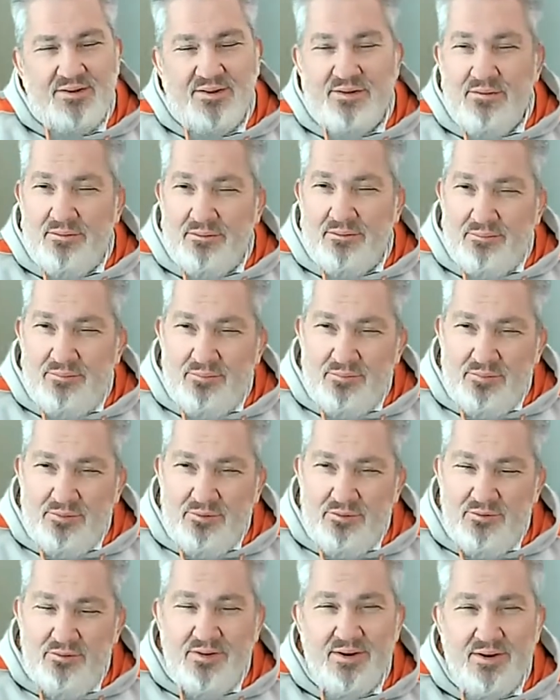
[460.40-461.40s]
are
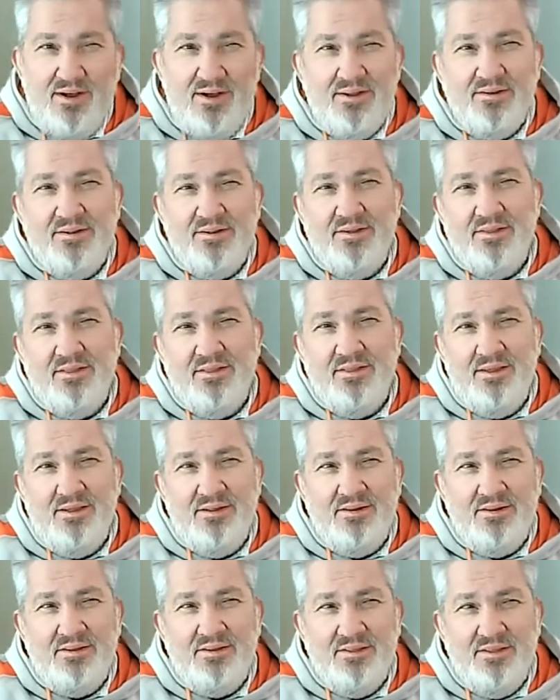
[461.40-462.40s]
utilizing
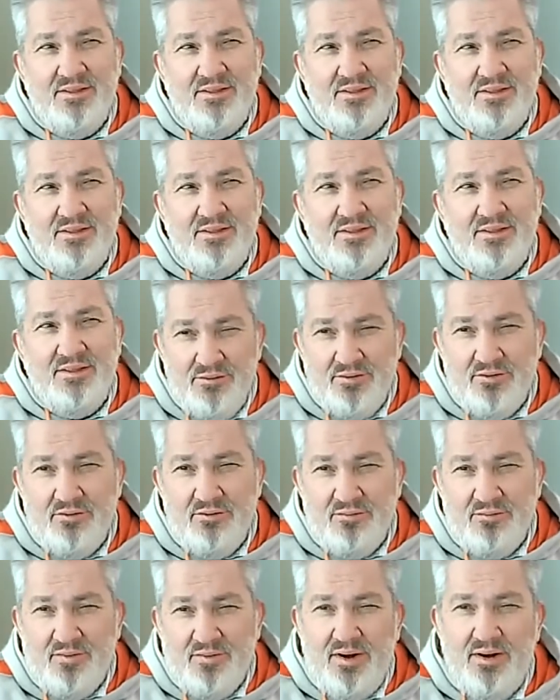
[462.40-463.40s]
these holes in
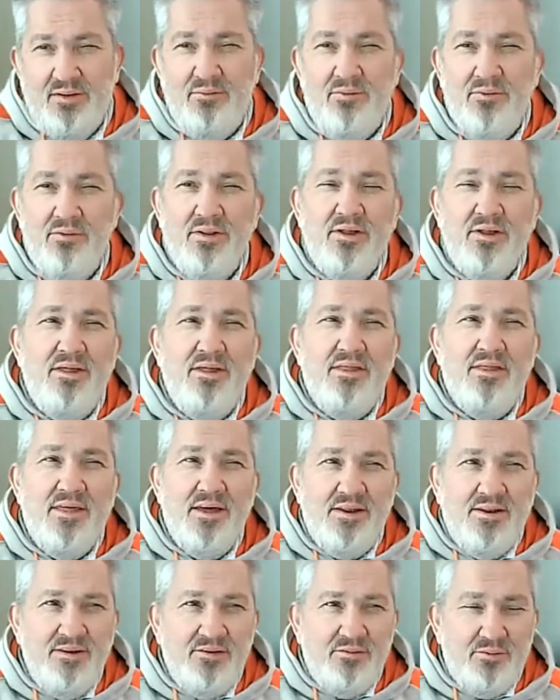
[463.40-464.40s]
your firewall,
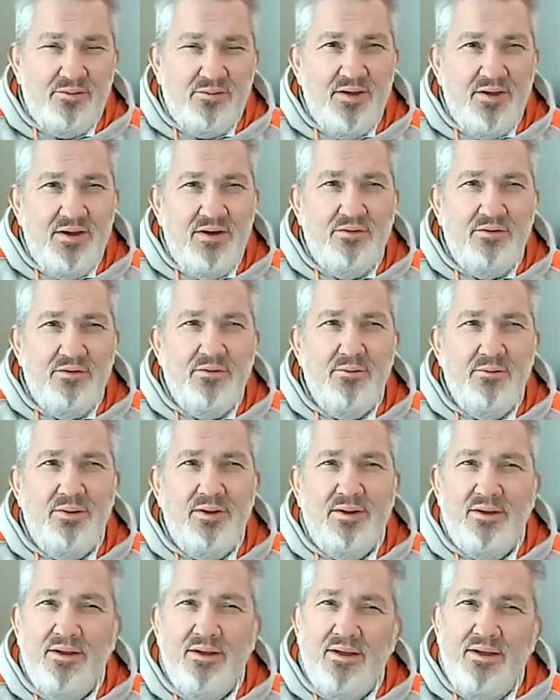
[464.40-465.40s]
that is what they are
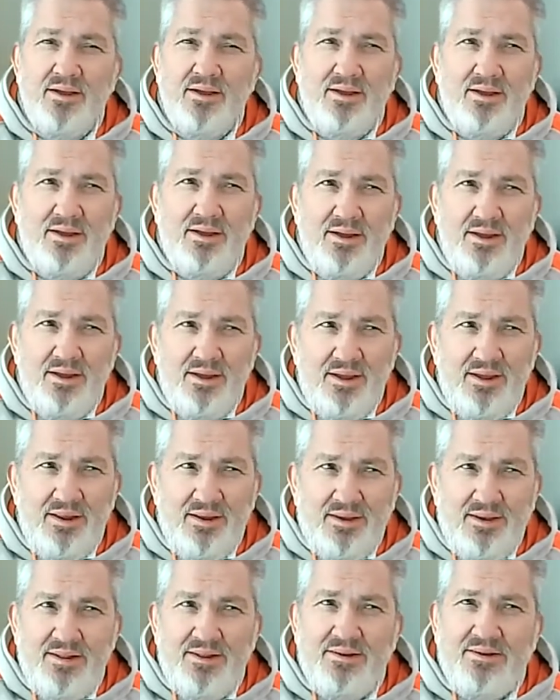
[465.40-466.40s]
doing.
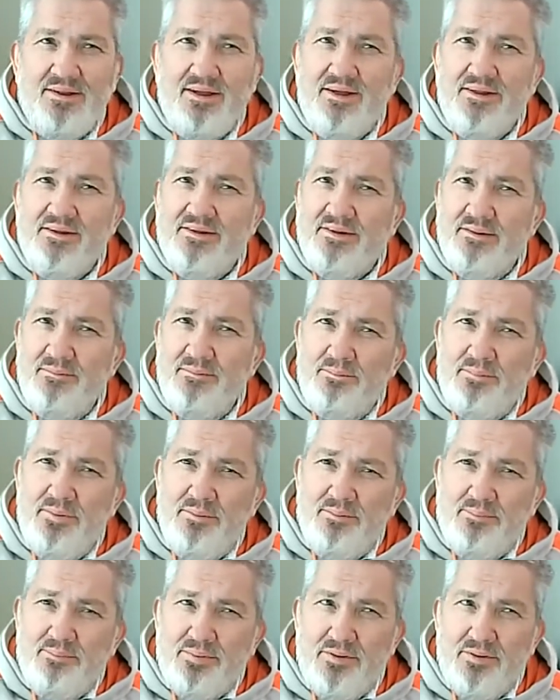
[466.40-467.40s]
It is a
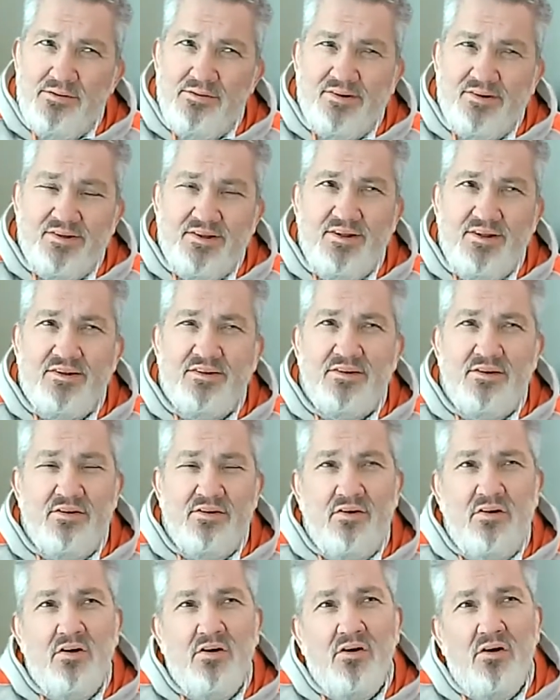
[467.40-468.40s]
simple process
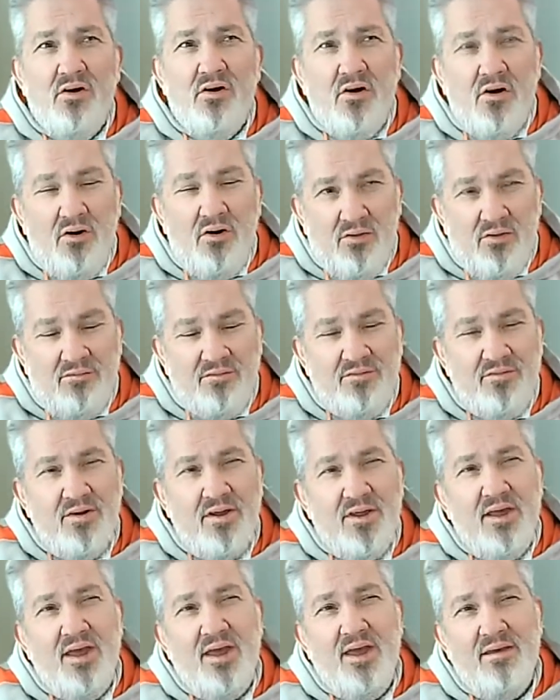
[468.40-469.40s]
of
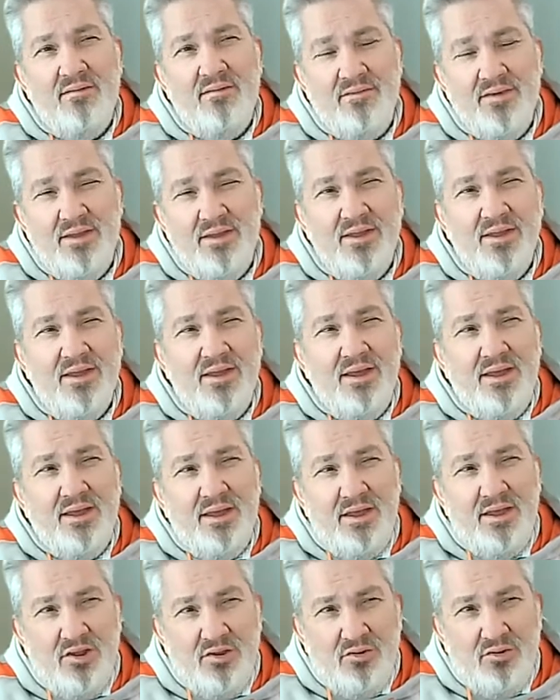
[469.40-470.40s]
having
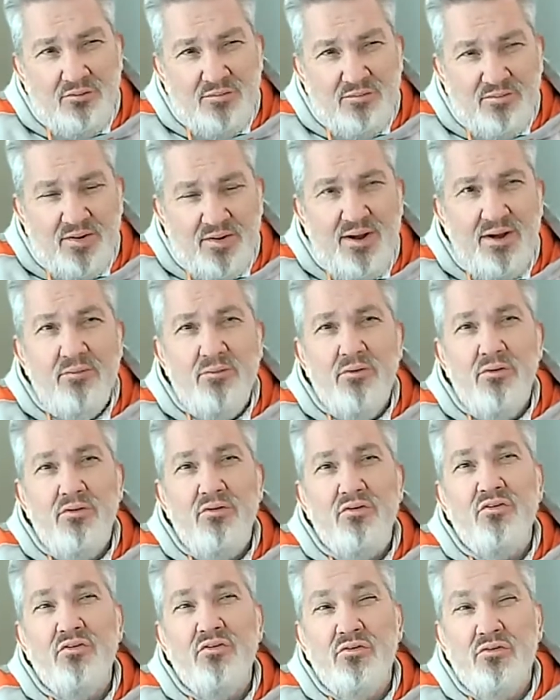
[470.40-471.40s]
your
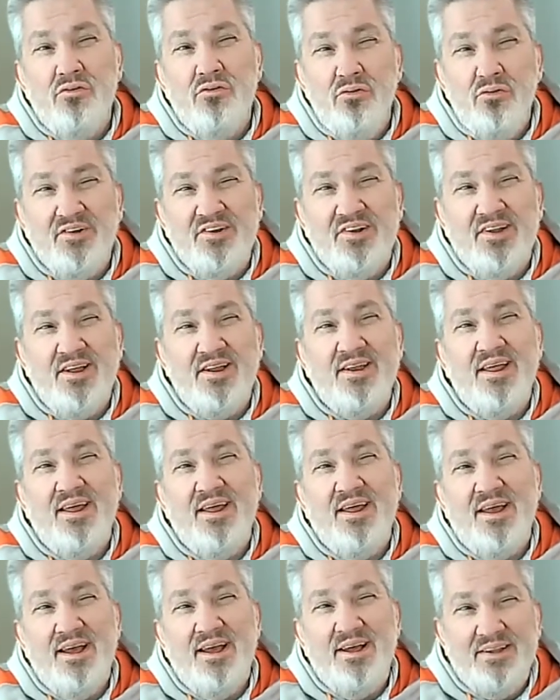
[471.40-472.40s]
firewall rule set
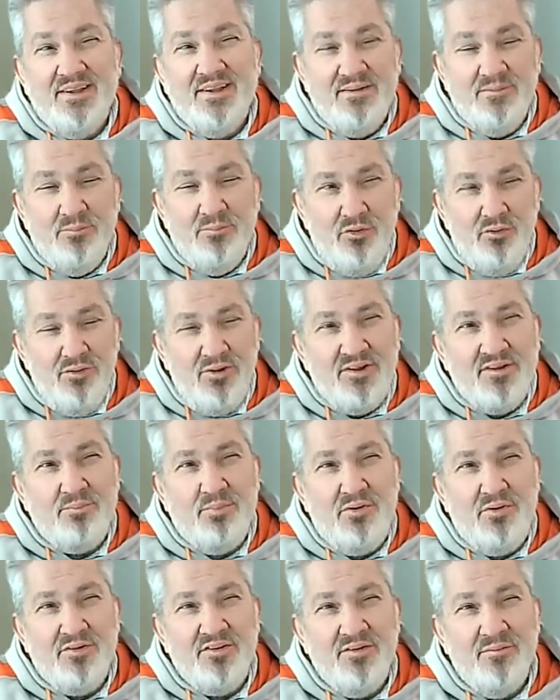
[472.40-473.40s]
as small as
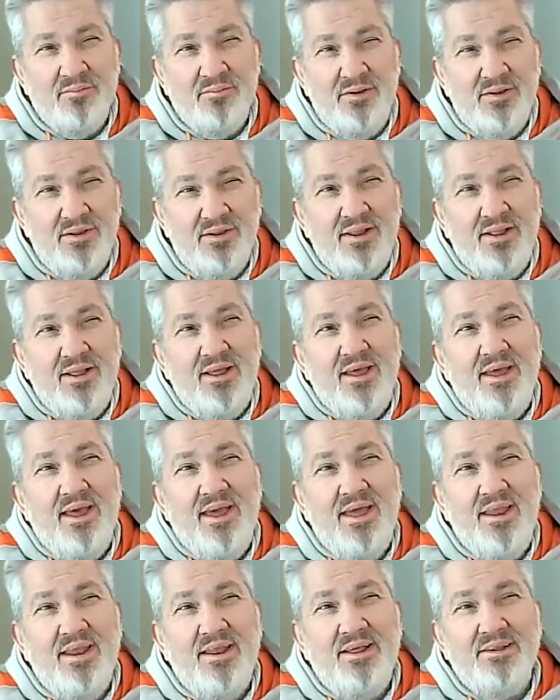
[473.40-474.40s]
possible
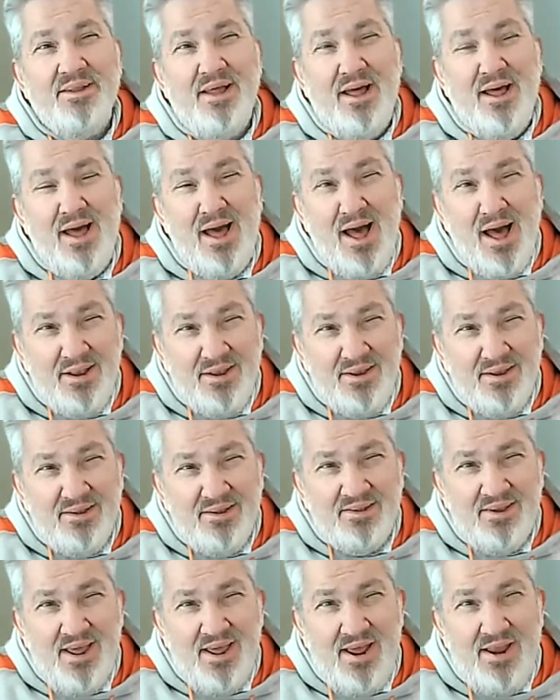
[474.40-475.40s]
and as
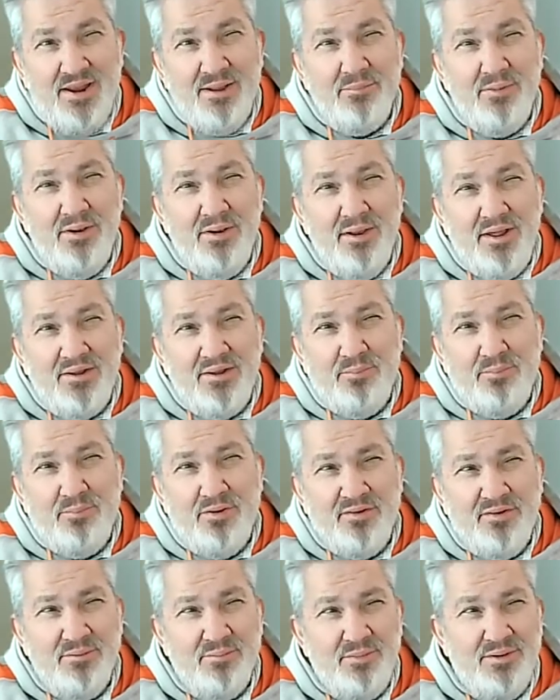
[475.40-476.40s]
understandable as
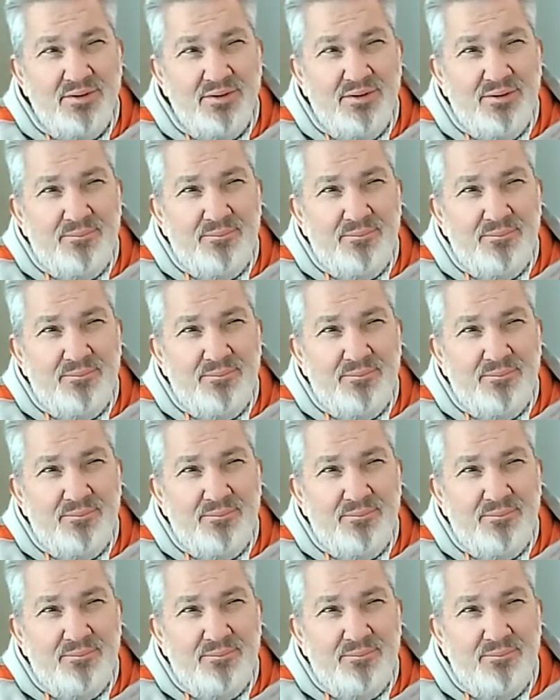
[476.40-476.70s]
possible.